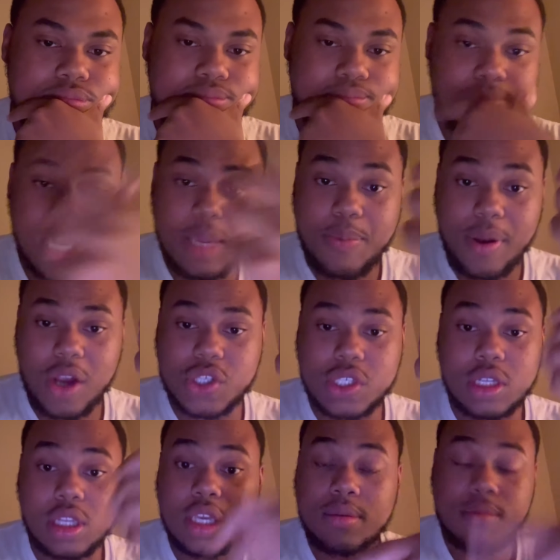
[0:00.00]
Me
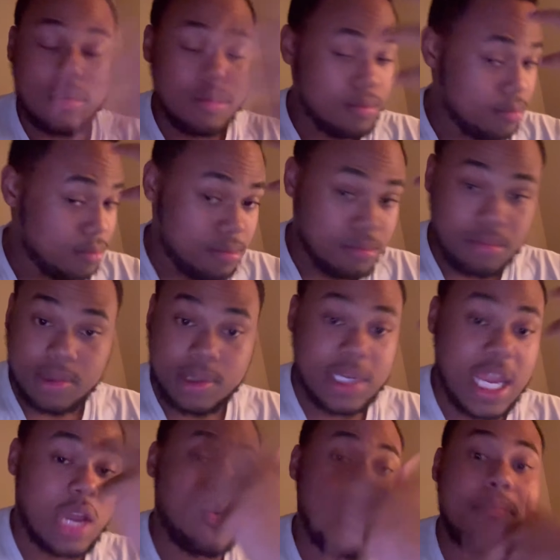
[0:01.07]
personally,
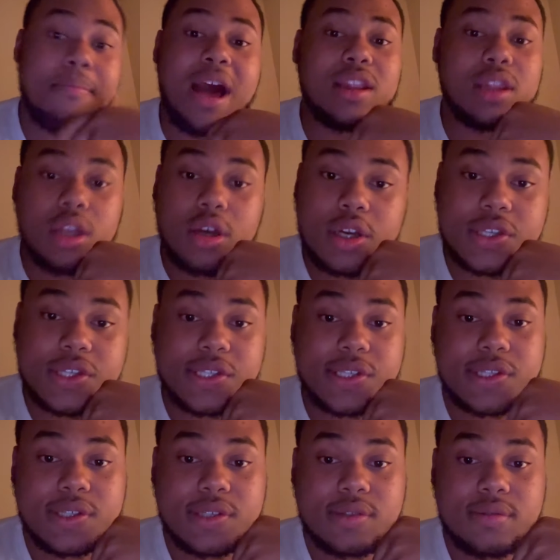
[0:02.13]
take away my
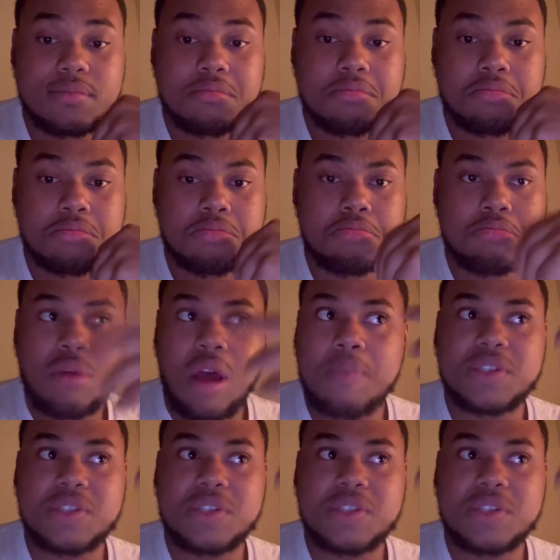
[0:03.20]
looks, I'm